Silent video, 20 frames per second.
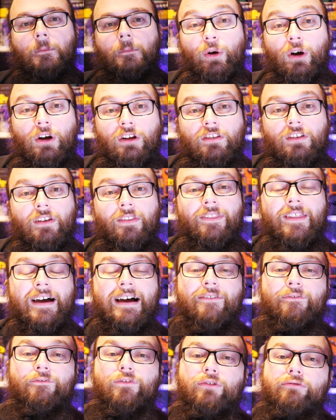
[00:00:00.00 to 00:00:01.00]
But
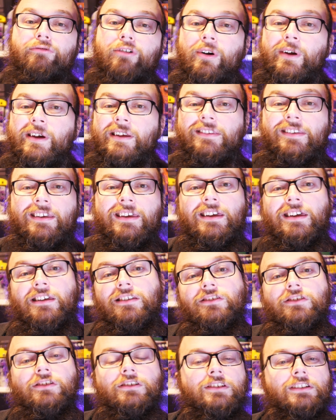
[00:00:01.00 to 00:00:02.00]
that variety
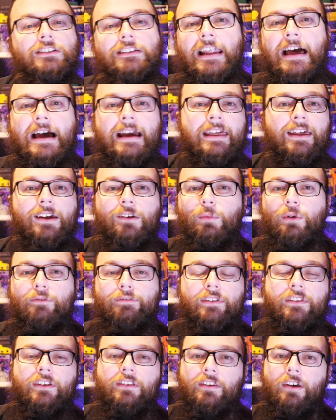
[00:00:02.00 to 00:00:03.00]
is just lacking
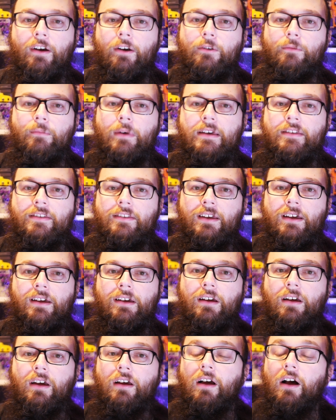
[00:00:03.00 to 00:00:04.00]
within the
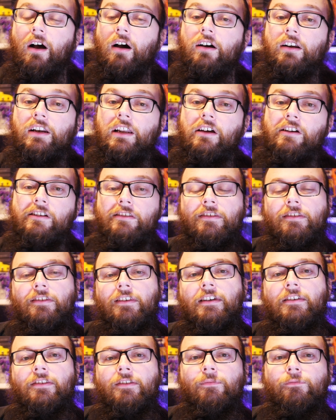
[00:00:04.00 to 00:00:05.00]
ToneMaster. I'd like to
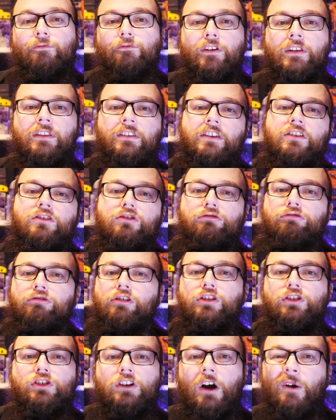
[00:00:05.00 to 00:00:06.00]
see some vintage
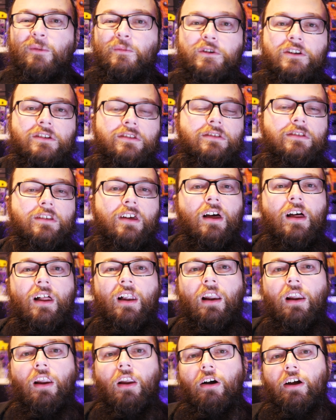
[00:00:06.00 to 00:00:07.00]
crunch options
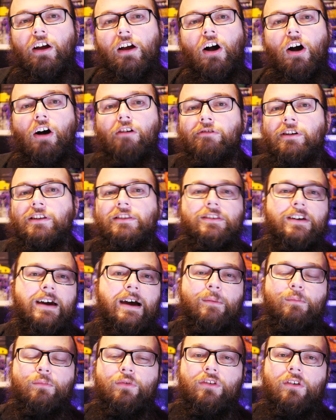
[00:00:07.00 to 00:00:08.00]
like orange
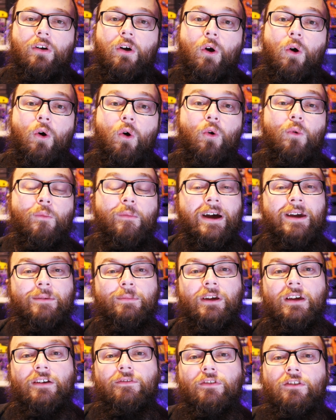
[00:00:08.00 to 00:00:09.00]
amps, or
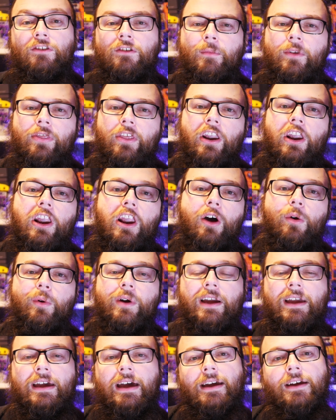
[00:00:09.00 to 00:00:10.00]
maybe even some of the
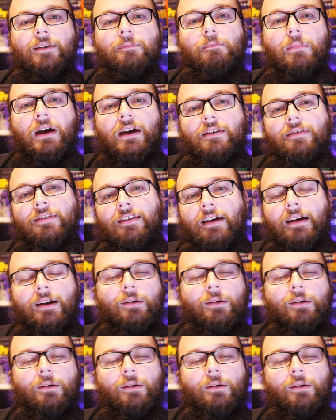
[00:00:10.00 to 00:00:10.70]
lower gain Mesa